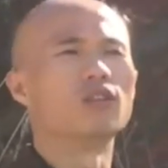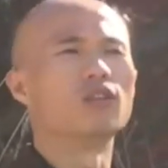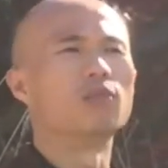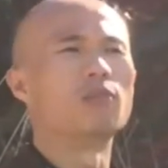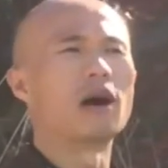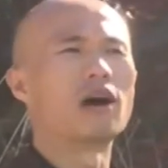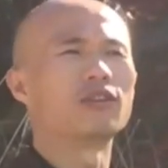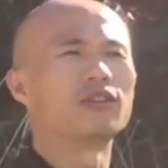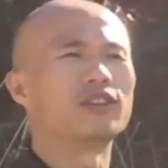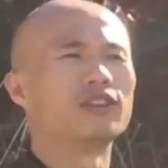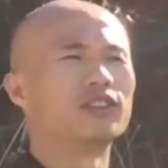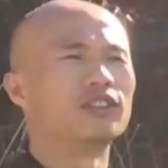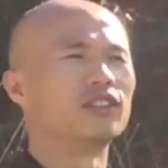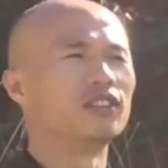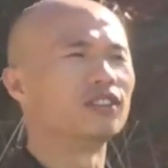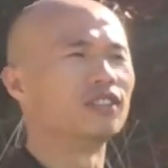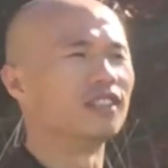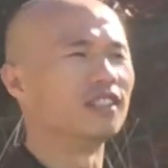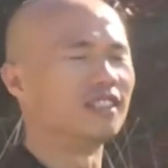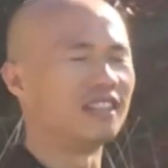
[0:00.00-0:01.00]
About
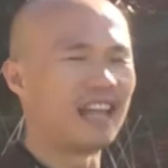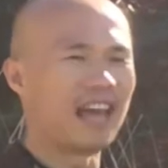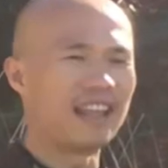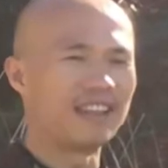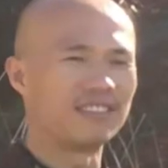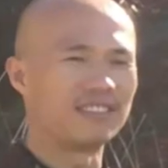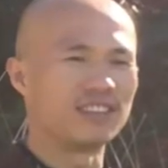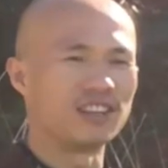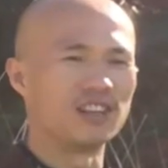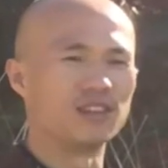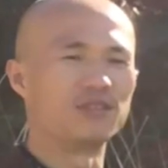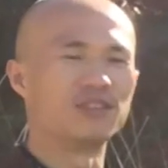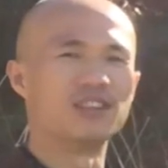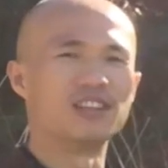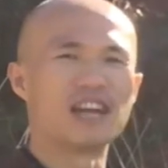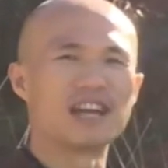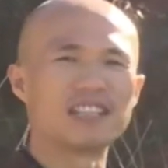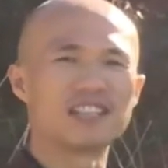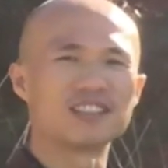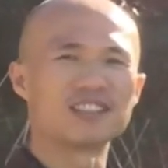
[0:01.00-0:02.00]
the, the length of
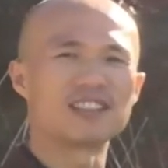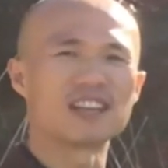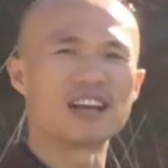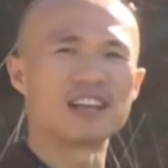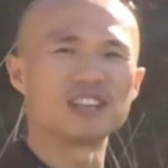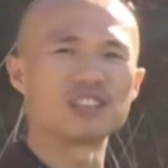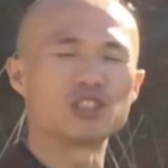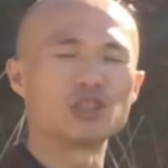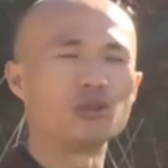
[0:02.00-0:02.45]
the exercise.